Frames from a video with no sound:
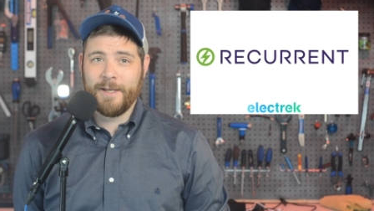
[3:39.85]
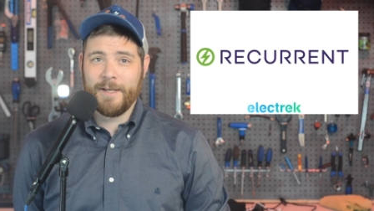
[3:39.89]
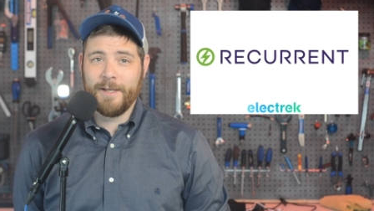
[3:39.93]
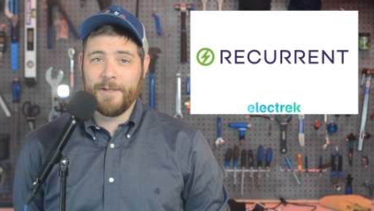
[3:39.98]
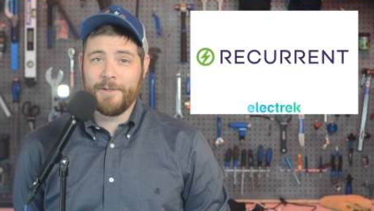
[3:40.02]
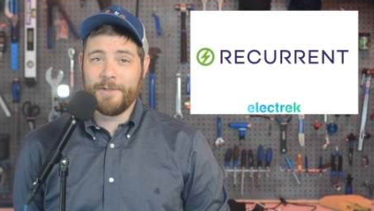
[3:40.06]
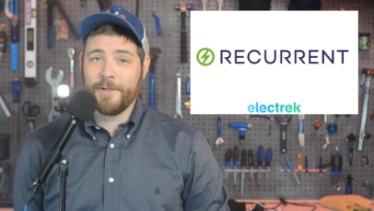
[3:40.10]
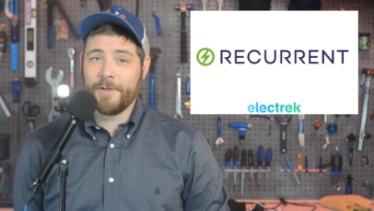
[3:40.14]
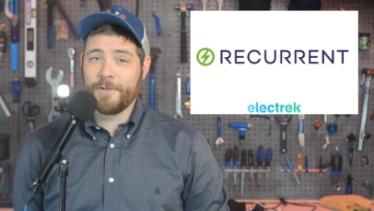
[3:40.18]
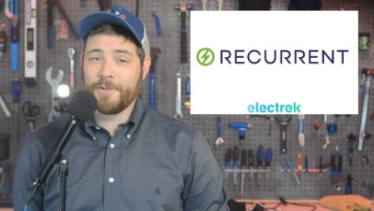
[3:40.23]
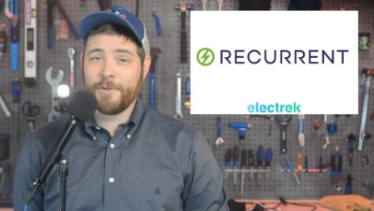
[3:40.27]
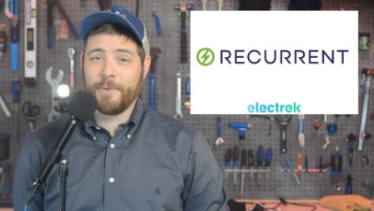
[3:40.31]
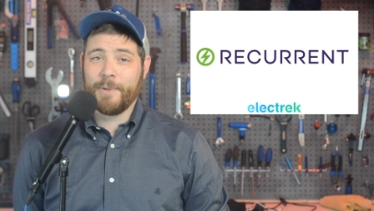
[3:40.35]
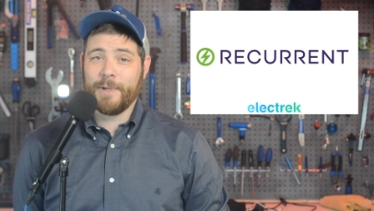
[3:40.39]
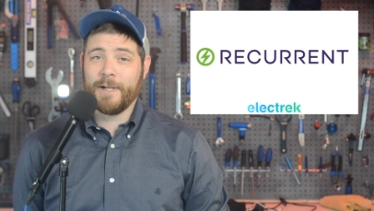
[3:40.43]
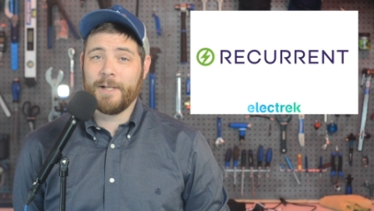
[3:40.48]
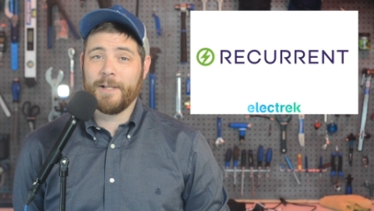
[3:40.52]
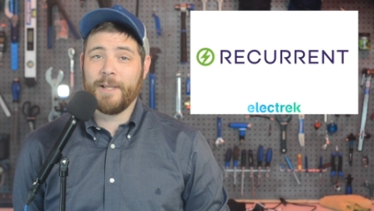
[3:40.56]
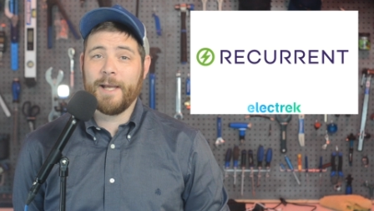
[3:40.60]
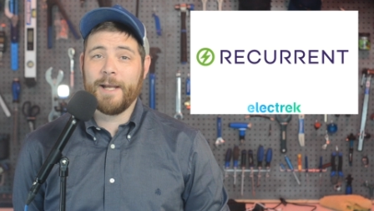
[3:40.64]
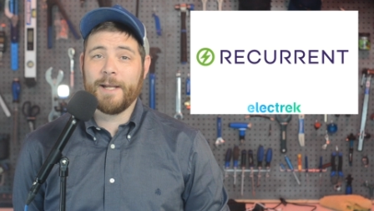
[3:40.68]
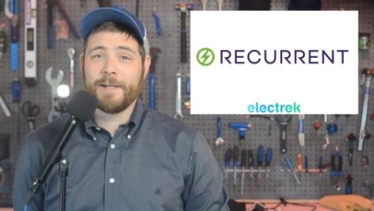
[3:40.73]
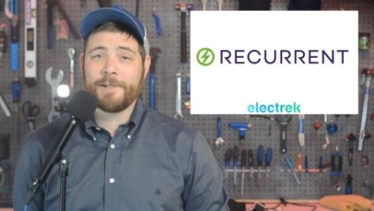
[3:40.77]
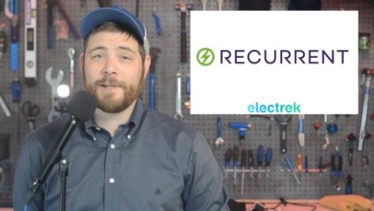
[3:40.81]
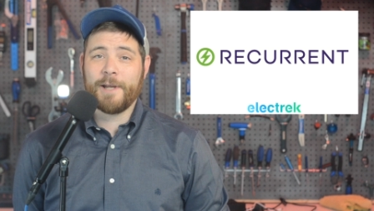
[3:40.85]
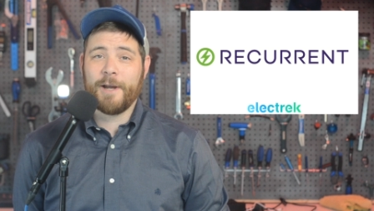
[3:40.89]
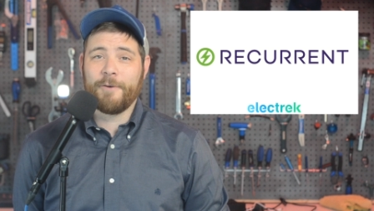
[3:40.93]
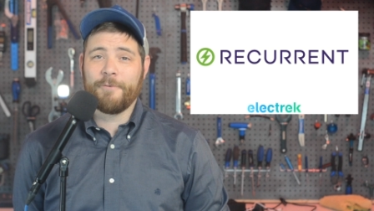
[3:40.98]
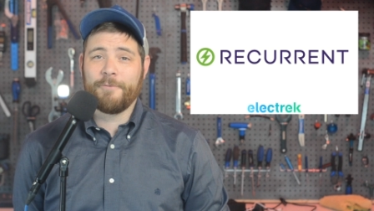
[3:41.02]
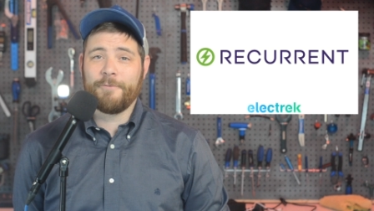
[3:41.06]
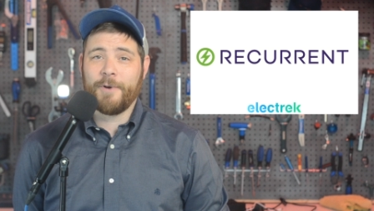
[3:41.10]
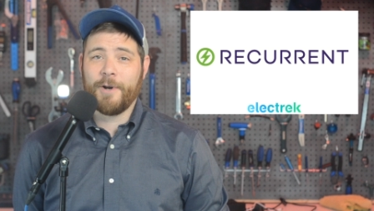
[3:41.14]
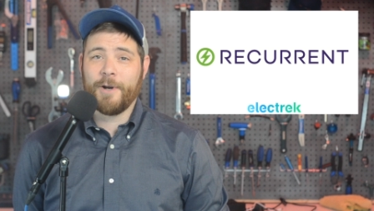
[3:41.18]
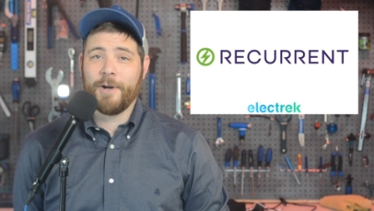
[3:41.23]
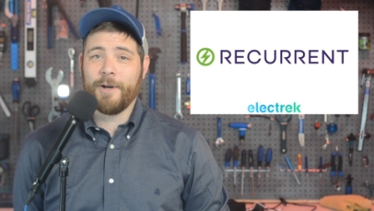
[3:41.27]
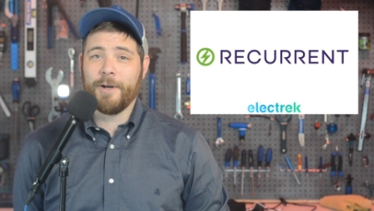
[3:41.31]
It tells you at a glance how
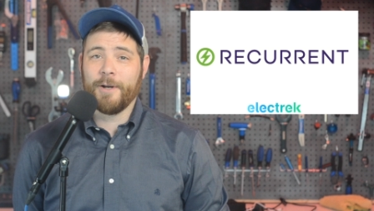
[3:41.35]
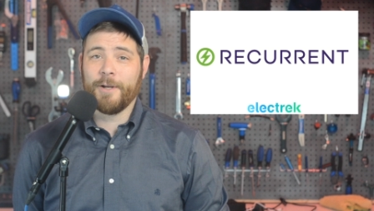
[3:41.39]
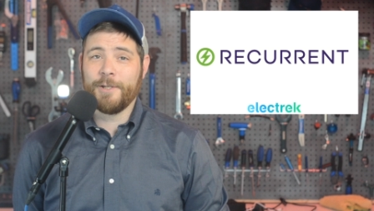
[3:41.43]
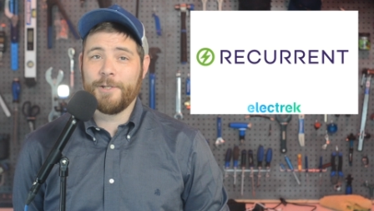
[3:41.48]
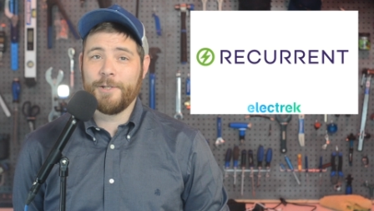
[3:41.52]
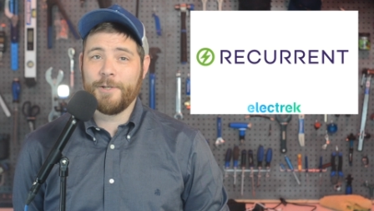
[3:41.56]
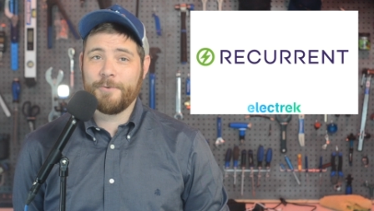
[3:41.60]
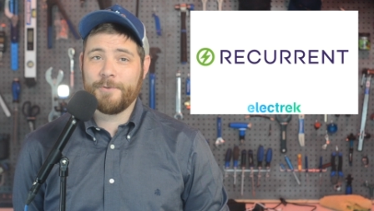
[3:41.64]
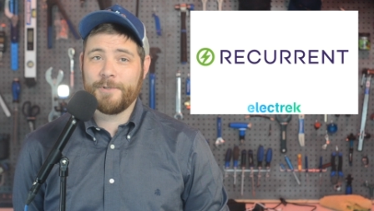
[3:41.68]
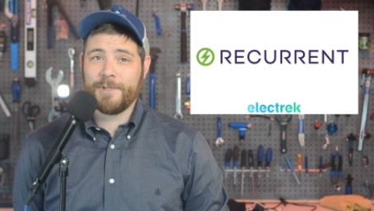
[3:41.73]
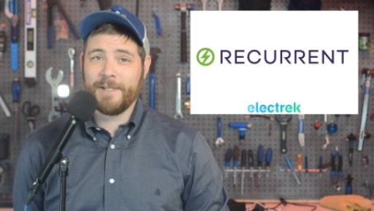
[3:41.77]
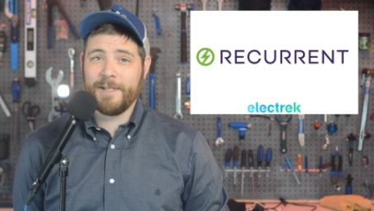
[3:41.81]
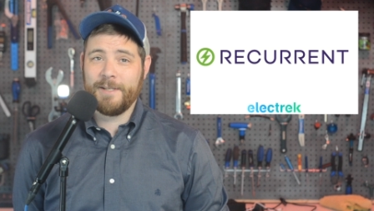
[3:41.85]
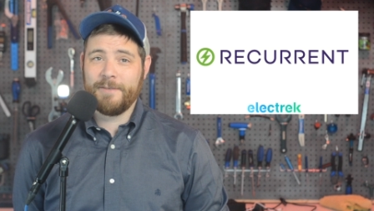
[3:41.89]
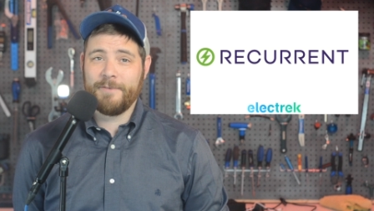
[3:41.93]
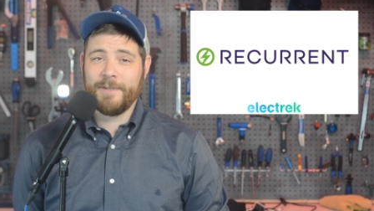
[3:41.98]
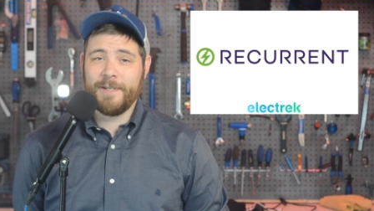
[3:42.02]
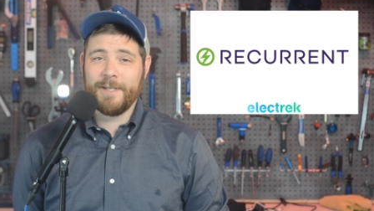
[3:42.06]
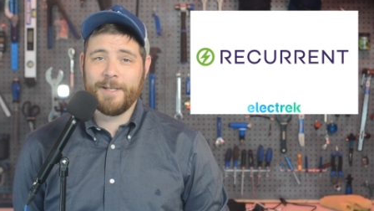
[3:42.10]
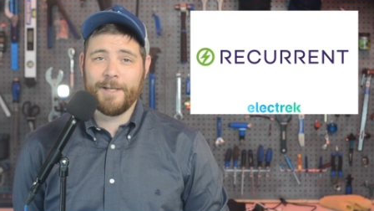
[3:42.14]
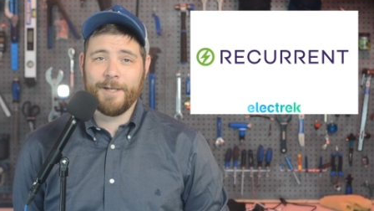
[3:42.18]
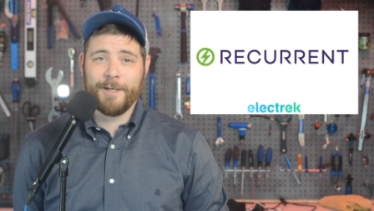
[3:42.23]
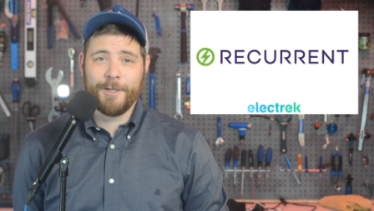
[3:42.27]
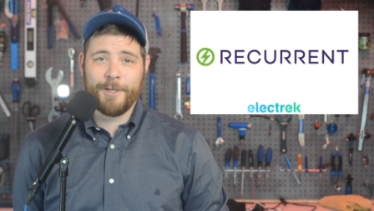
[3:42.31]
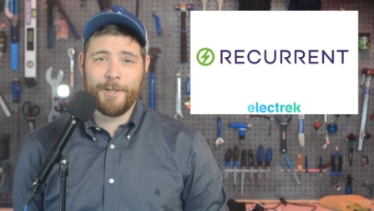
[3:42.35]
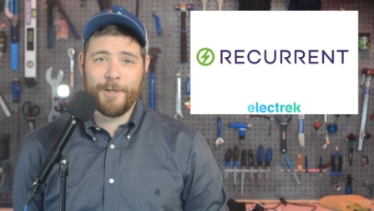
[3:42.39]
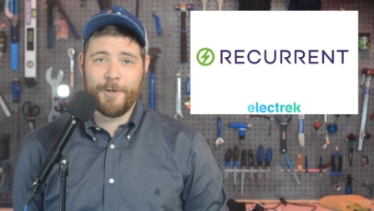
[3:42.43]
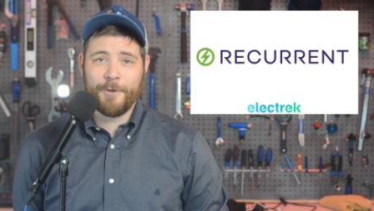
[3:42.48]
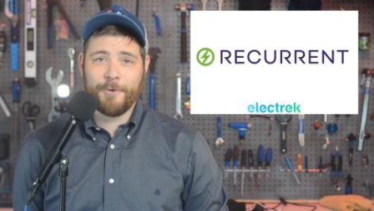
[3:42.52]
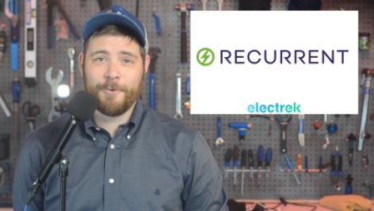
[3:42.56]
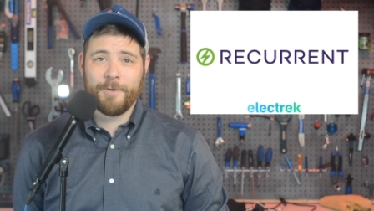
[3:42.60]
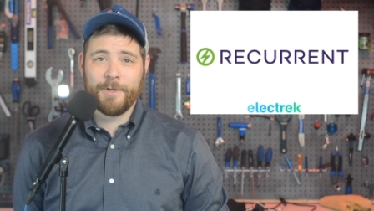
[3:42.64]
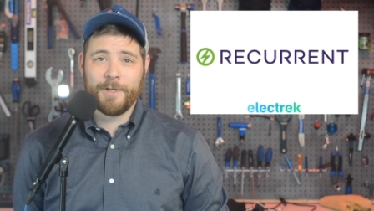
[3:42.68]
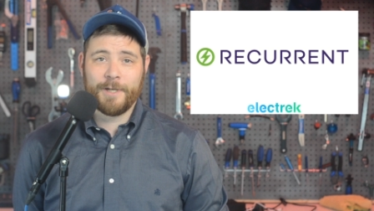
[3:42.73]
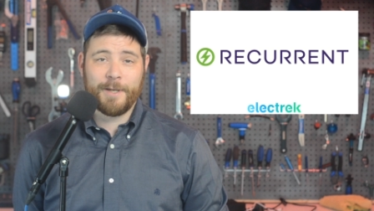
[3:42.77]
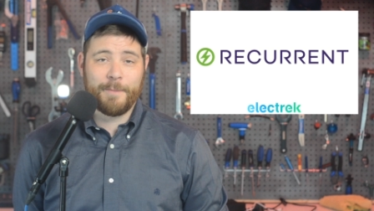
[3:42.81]
far a used EV can
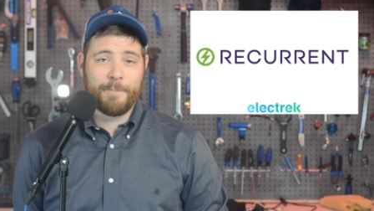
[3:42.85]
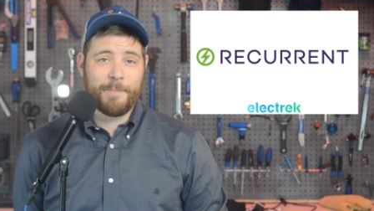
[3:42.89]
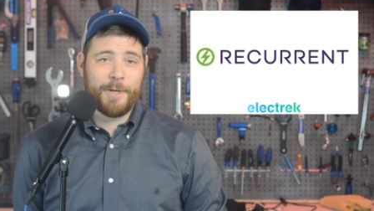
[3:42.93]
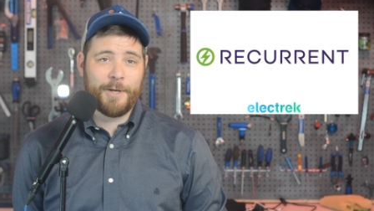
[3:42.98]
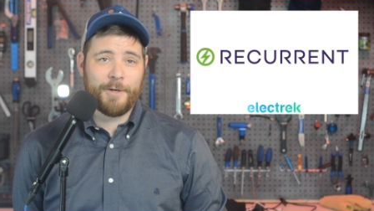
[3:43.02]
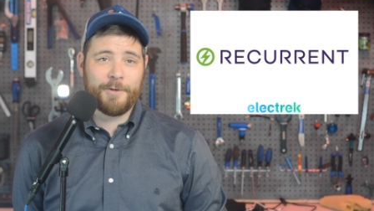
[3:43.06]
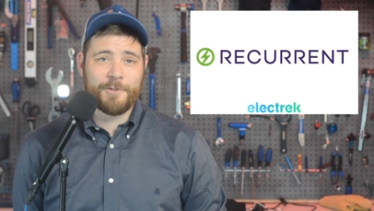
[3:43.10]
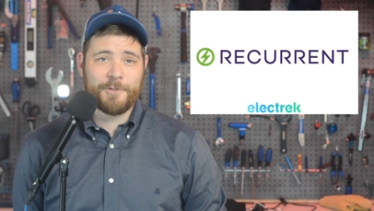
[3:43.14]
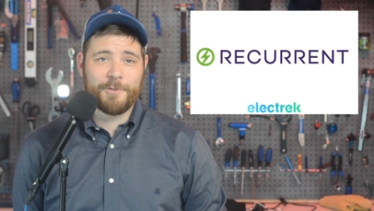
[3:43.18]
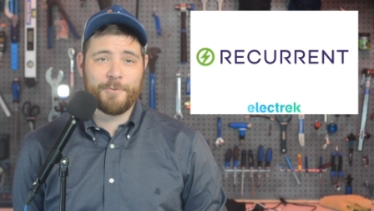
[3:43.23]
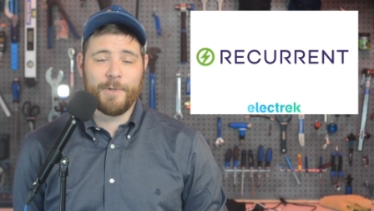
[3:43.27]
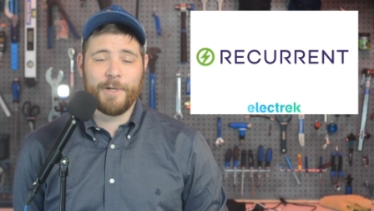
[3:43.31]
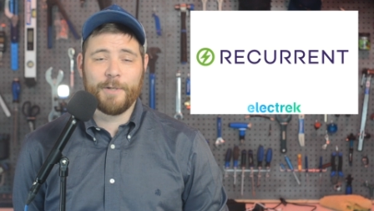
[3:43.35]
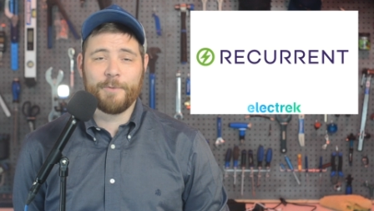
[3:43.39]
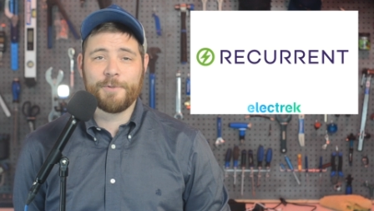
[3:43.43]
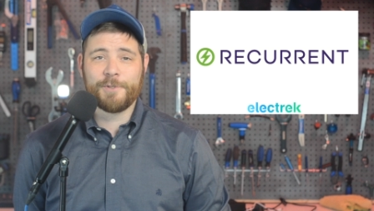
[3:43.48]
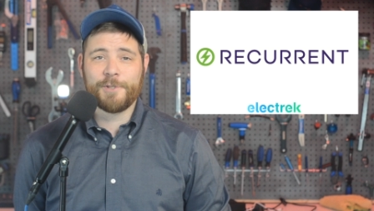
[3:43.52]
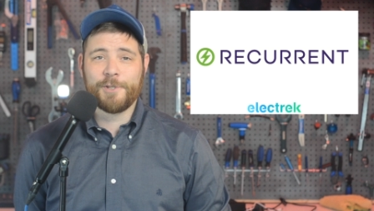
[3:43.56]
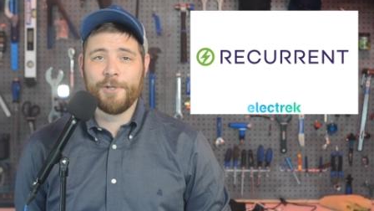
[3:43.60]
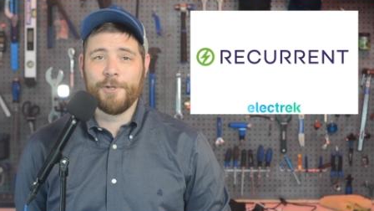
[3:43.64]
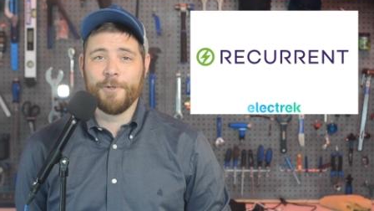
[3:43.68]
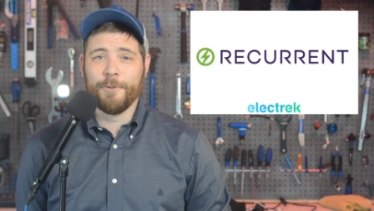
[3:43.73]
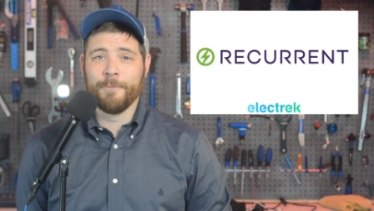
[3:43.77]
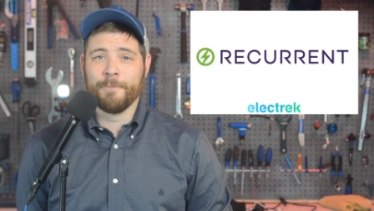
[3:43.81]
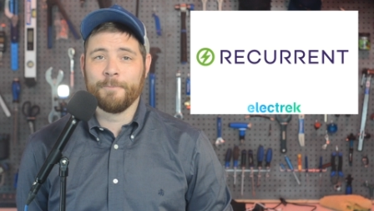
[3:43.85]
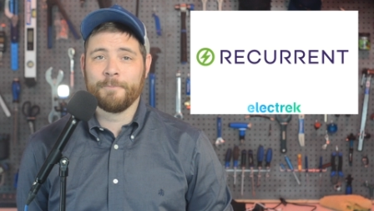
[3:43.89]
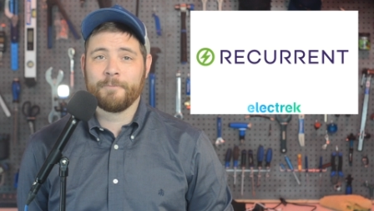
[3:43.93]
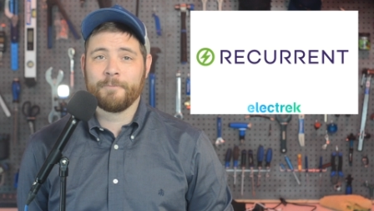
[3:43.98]
go compared to when it was new.